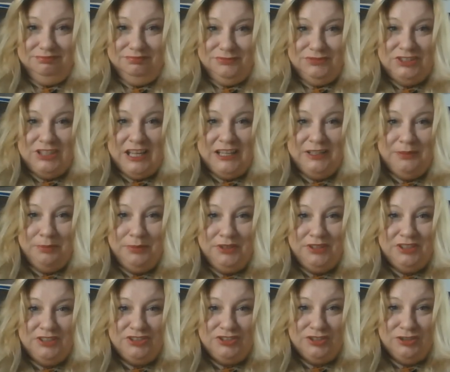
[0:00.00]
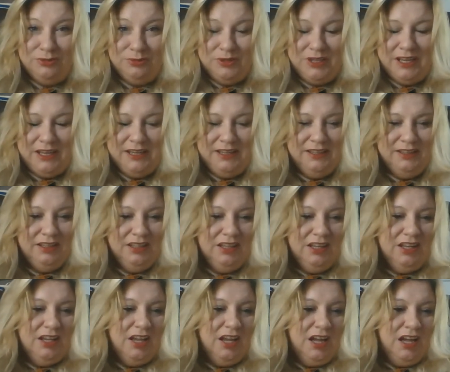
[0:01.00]
sign the petition, okay?
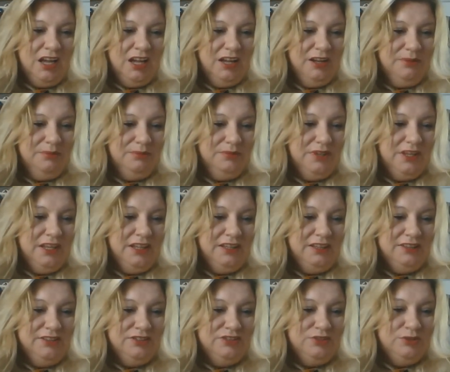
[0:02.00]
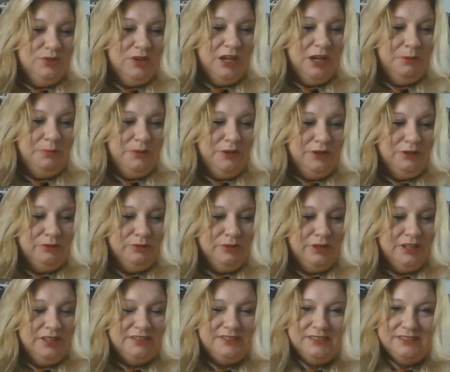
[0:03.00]
It is to help
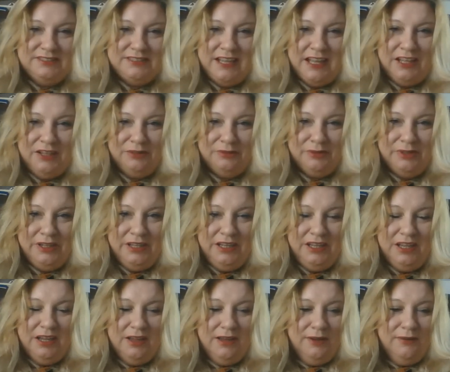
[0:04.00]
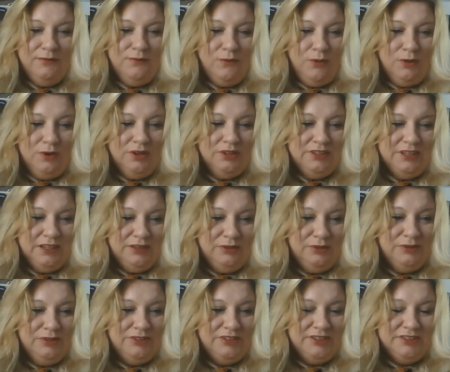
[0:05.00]
increase the salary for dental
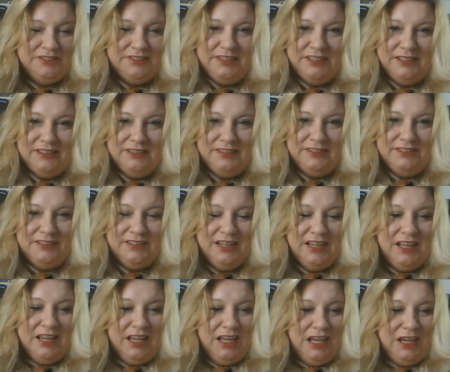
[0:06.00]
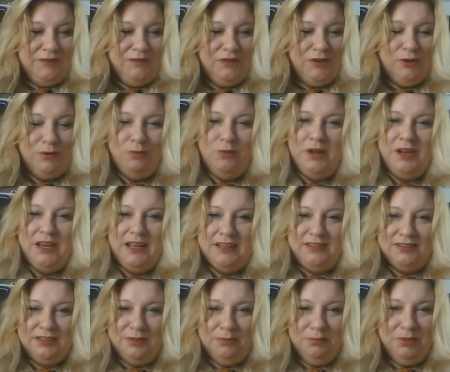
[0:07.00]
assistants. If you're one
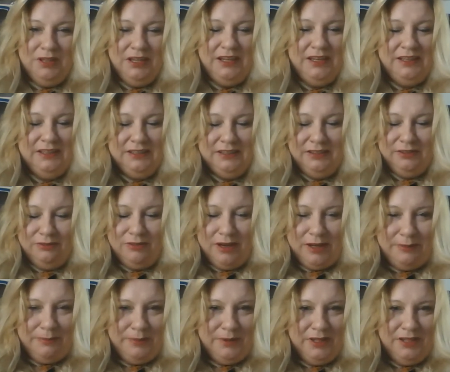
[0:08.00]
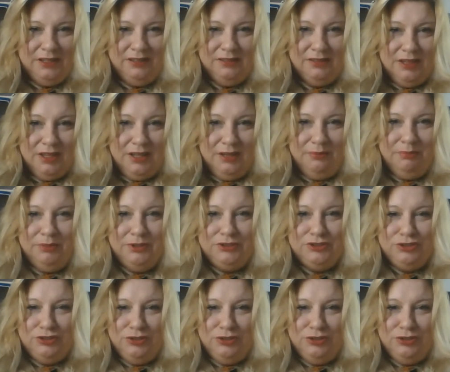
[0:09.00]
that's complaining and griping, but